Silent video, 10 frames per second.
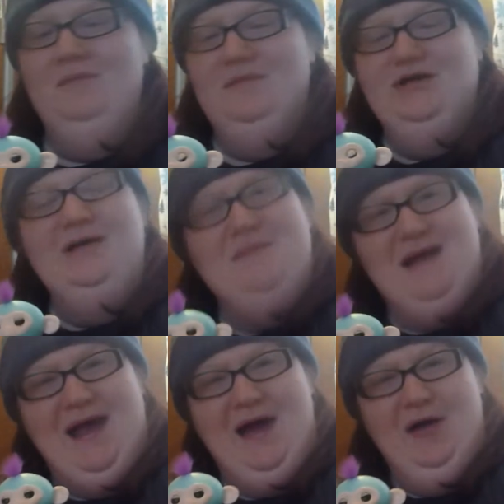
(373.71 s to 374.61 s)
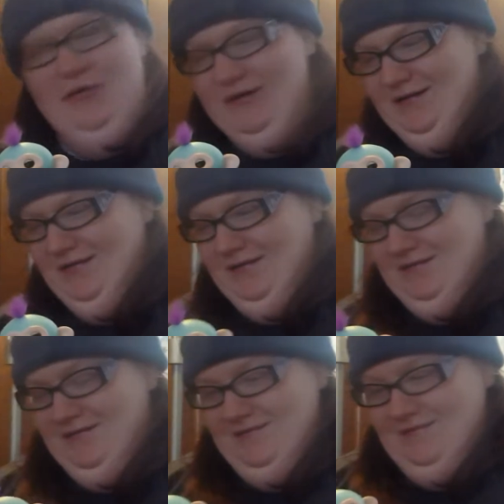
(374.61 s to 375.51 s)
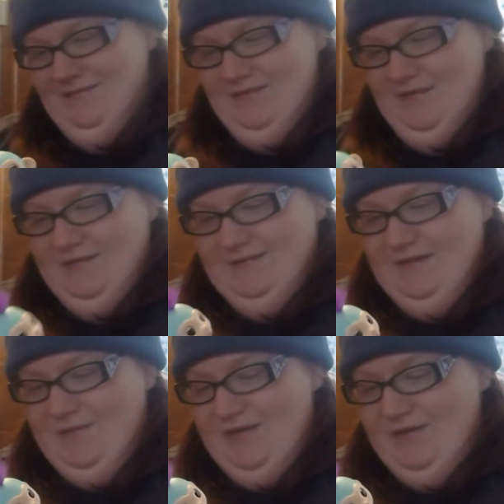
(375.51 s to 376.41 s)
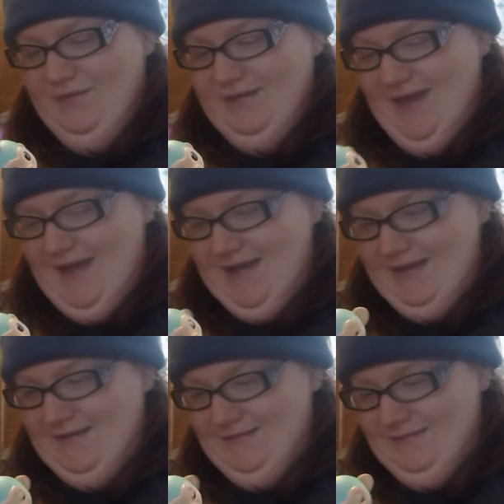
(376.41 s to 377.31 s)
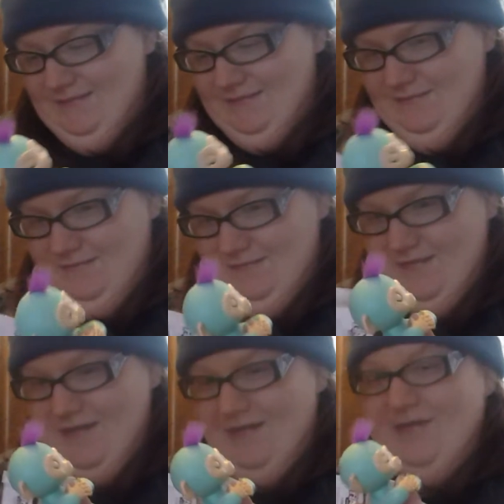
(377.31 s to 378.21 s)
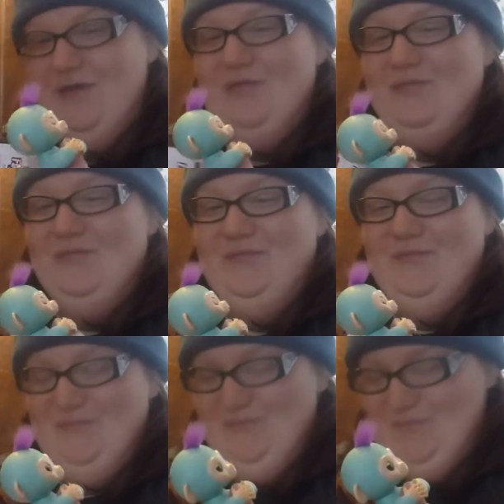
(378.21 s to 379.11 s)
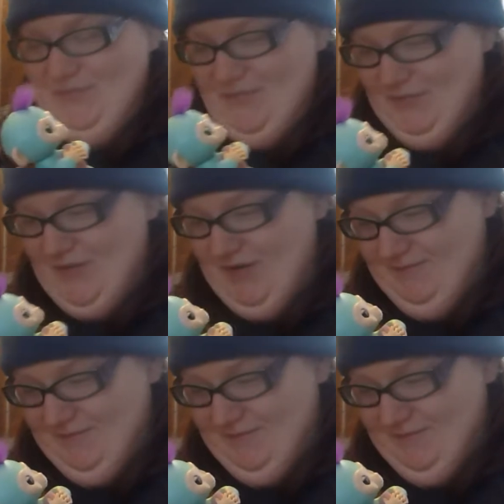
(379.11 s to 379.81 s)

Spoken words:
She meow? So, are you a cat? Oh,